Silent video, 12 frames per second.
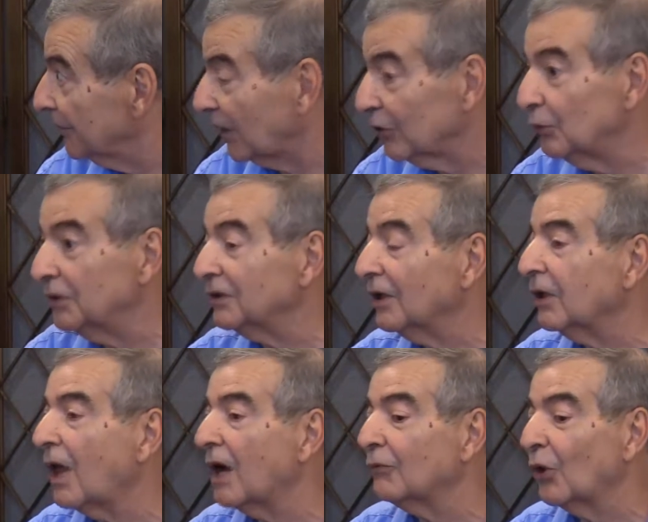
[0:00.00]
Now, Lewis and
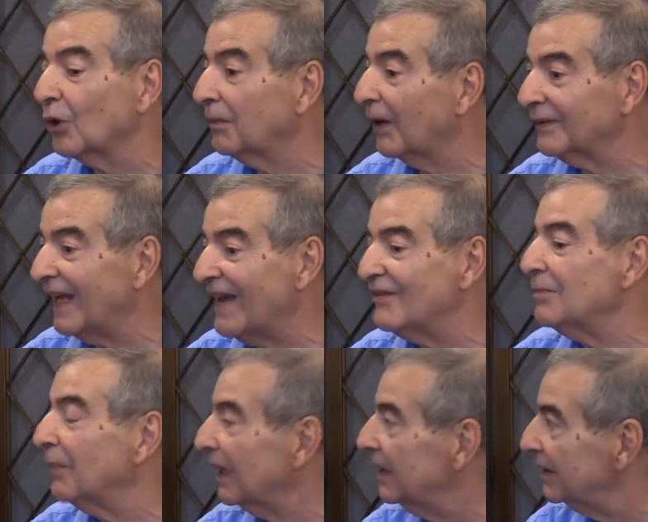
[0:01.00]
Clark wrote about
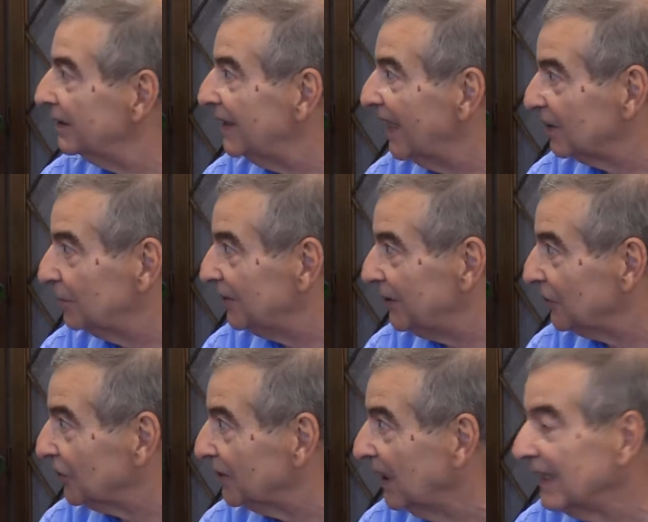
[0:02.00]
everybody in the
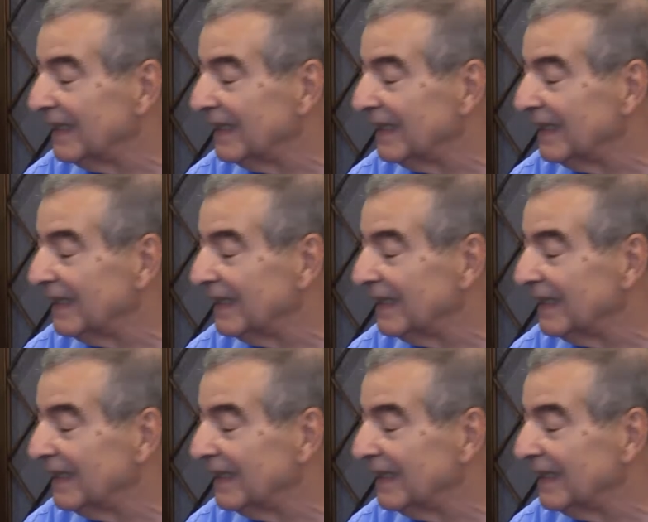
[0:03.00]
expedition.